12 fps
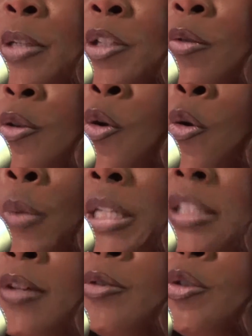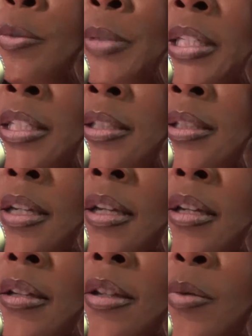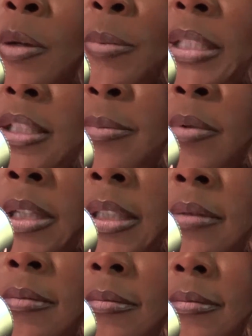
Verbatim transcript: but don't hold myself to it because you don't want to be disappointed.